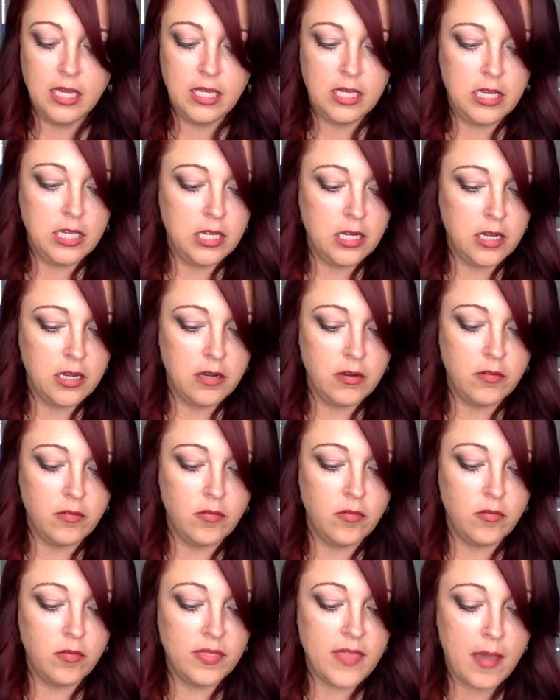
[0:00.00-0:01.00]
you know,
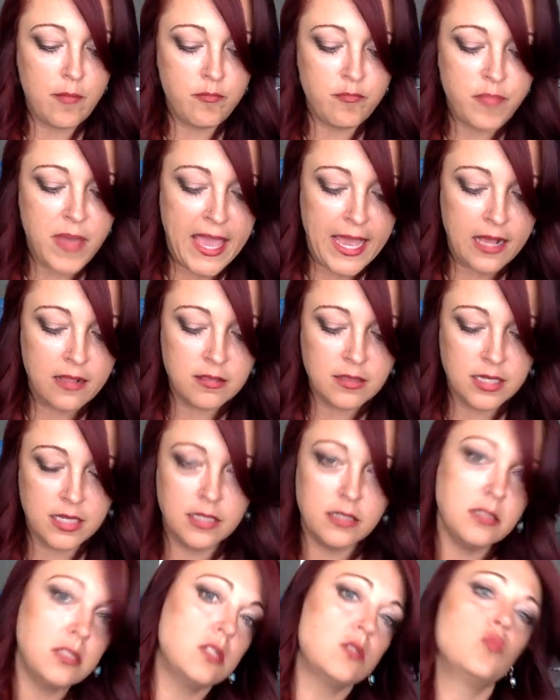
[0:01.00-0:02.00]
that
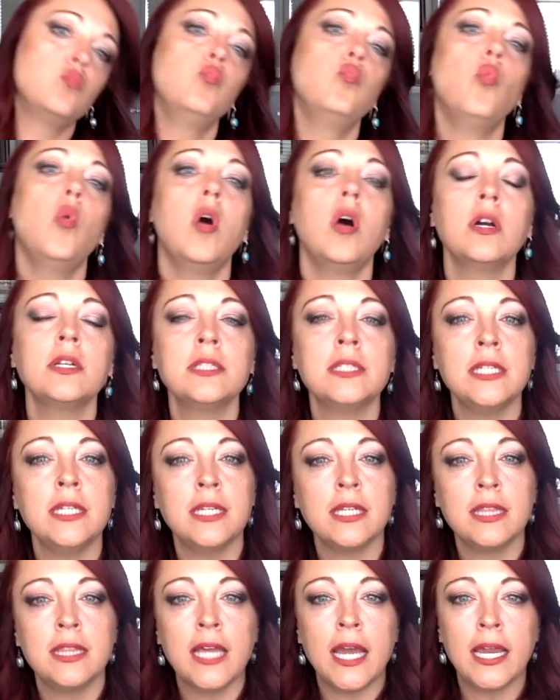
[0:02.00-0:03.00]
balance,
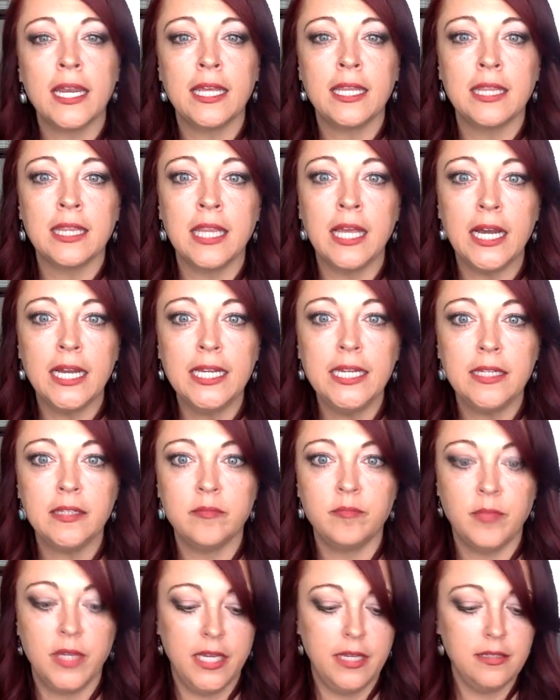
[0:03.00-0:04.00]
wanting that
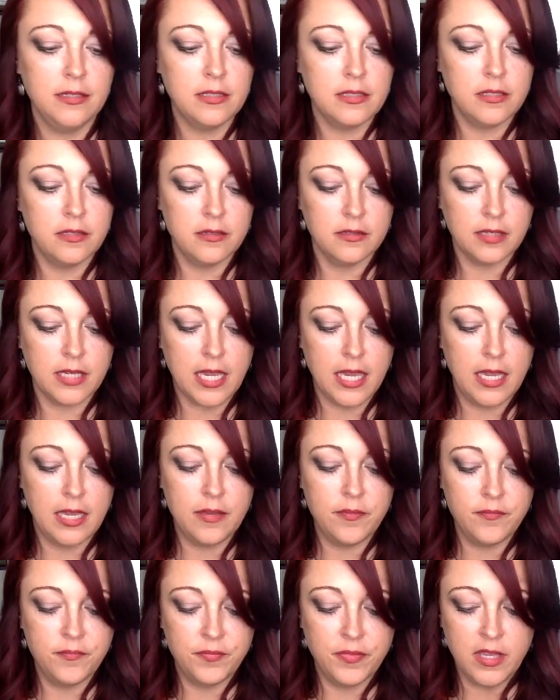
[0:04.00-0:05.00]
enlightenment, okay?
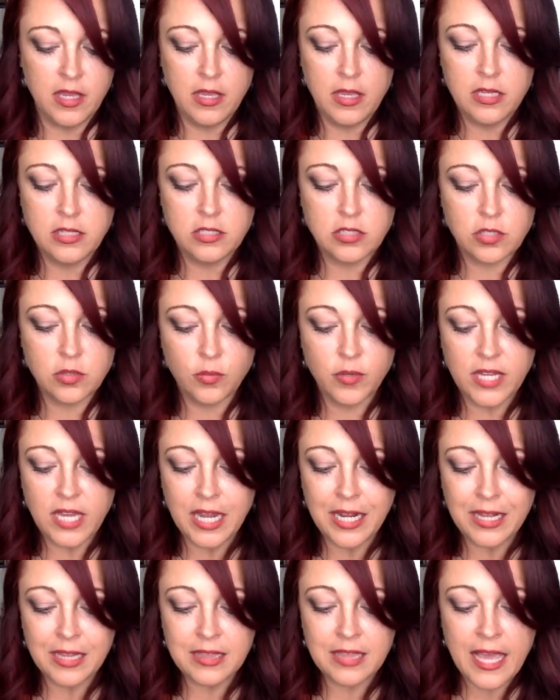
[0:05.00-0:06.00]
So we got
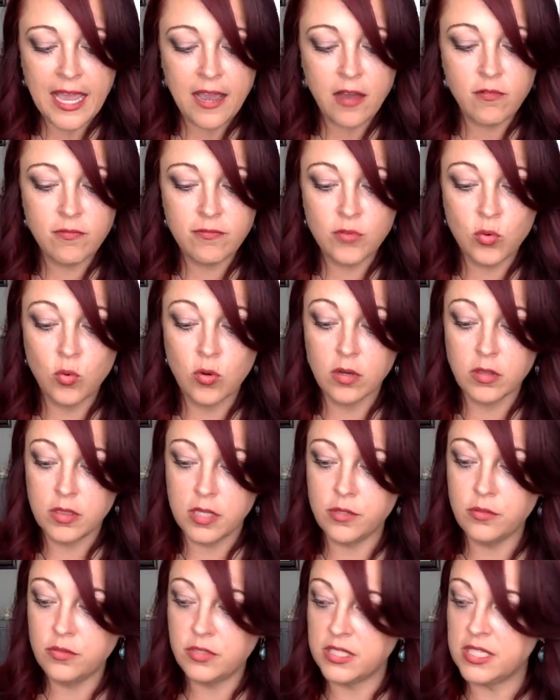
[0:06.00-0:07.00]
to allow for
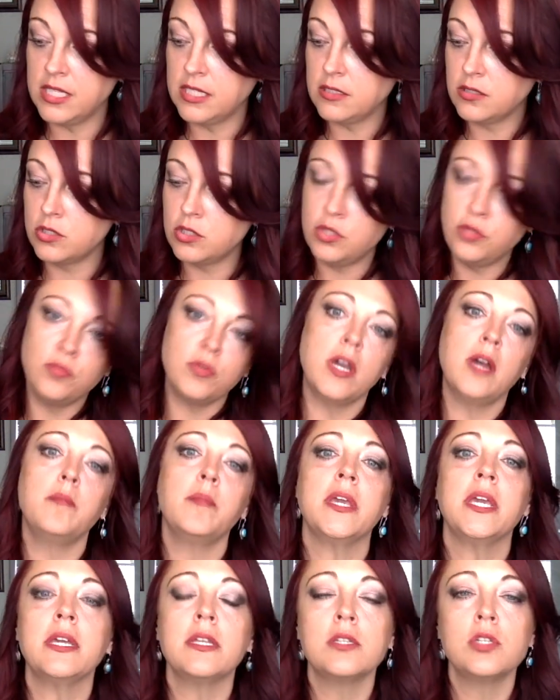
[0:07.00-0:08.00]
those things to come
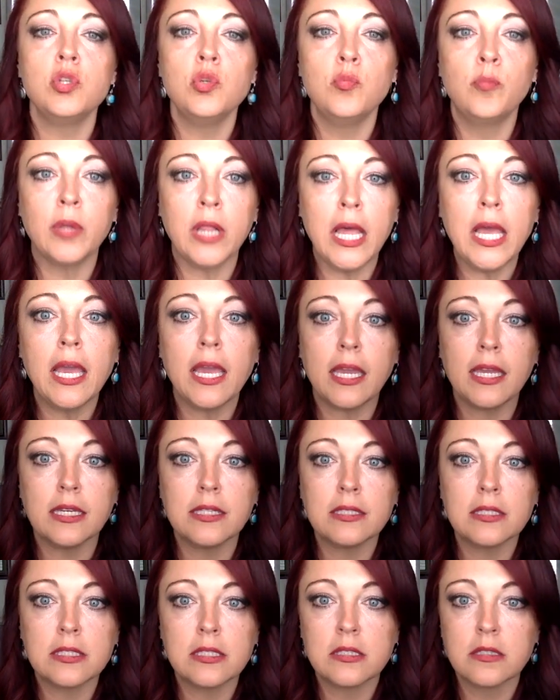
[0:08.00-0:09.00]
into
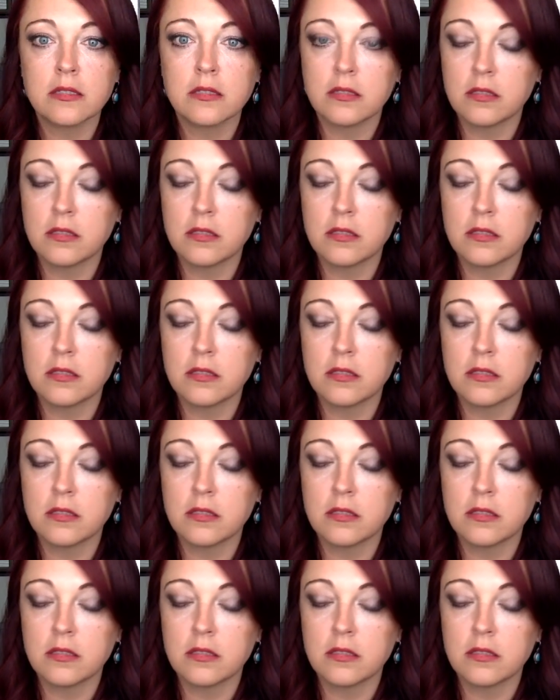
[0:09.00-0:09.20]
place,